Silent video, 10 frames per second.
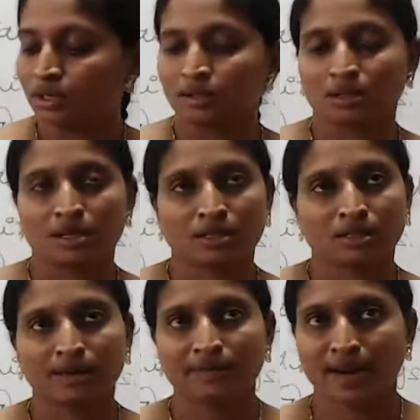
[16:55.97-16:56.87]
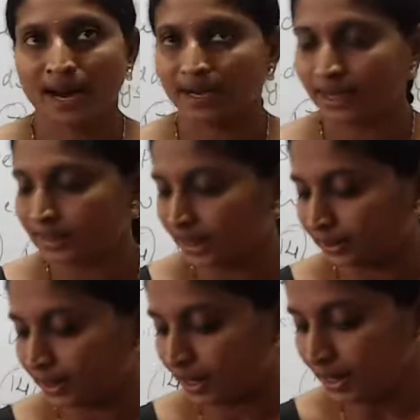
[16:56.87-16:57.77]
Thursday, Friday,
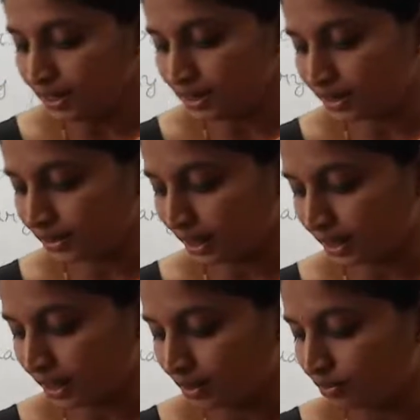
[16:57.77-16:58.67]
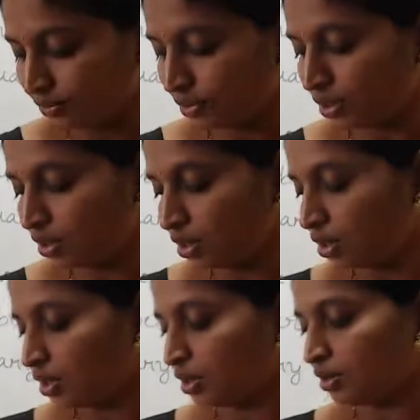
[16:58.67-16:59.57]
Saturday, Sunday.
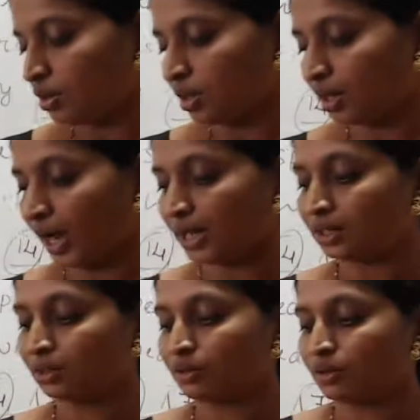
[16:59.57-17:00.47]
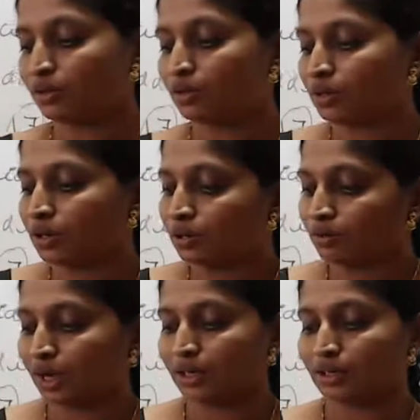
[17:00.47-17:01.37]
Right.
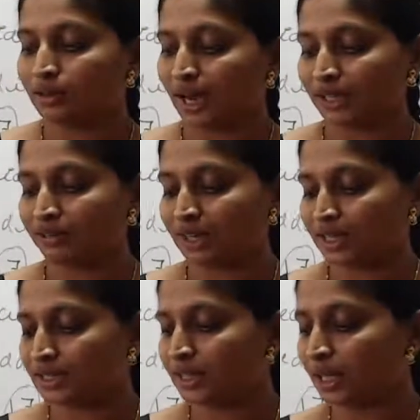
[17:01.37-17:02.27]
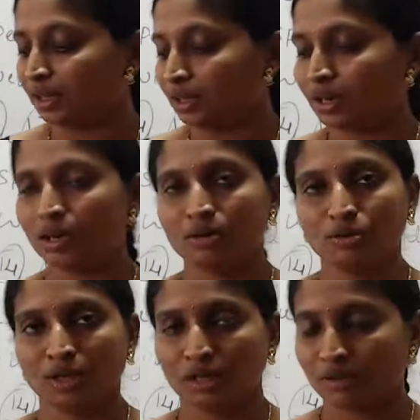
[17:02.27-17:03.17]
One activity is there. Do
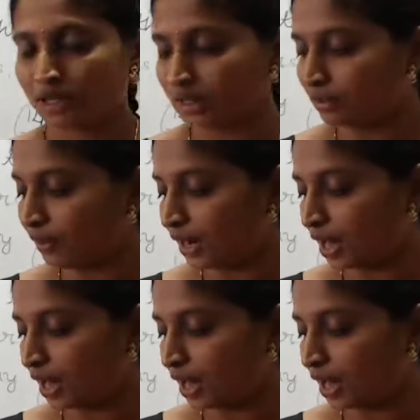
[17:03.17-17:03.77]
it yourself and